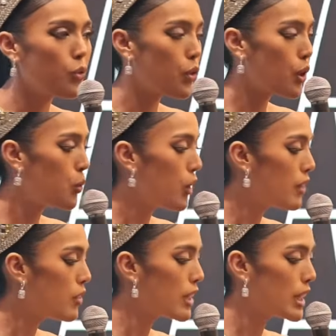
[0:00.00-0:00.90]
for
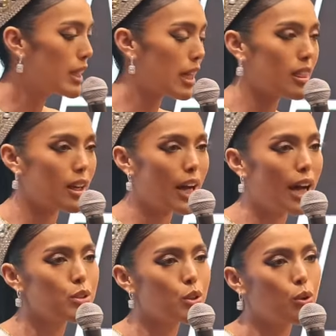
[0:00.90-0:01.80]
whoever can get their
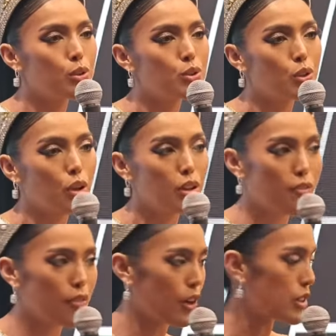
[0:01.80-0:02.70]
household to
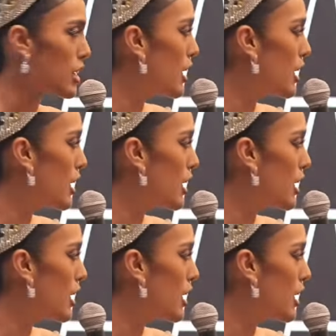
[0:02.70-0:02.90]
convert